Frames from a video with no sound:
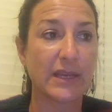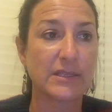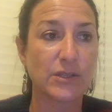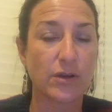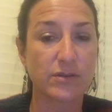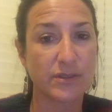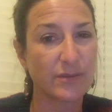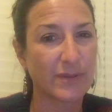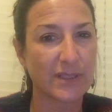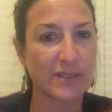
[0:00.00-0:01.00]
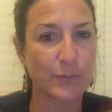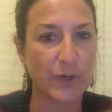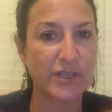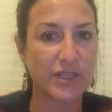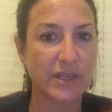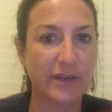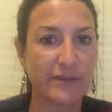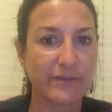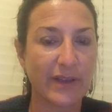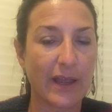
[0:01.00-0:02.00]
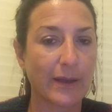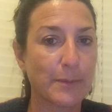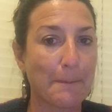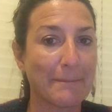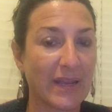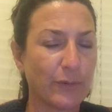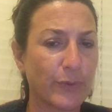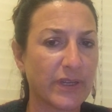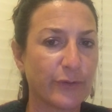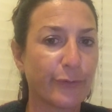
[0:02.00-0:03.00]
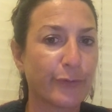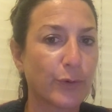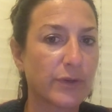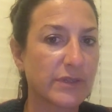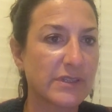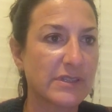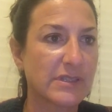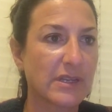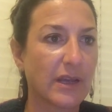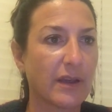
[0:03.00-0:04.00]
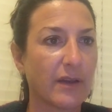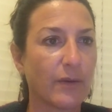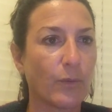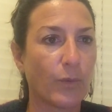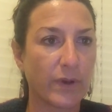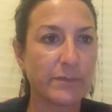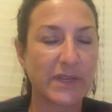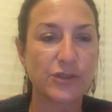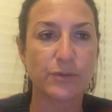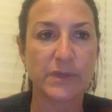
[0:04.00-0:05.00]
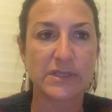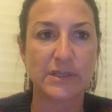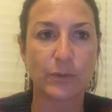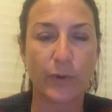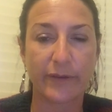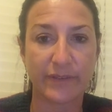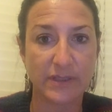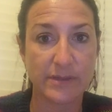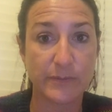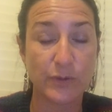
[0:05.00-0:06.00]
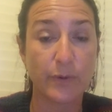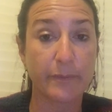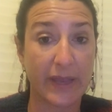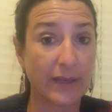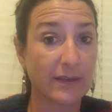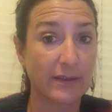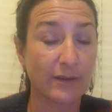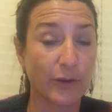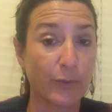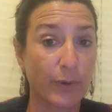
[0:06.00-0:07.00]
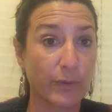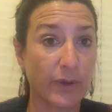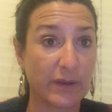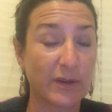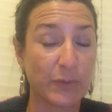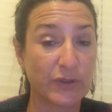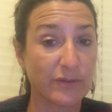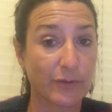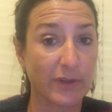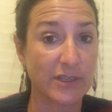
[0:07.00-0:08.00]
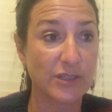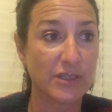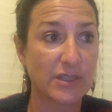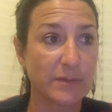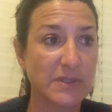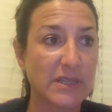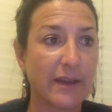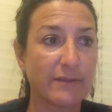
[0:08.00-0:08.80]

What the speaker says: it's also an expression of and may reinforce one major reason why victims remain in abusive relationships.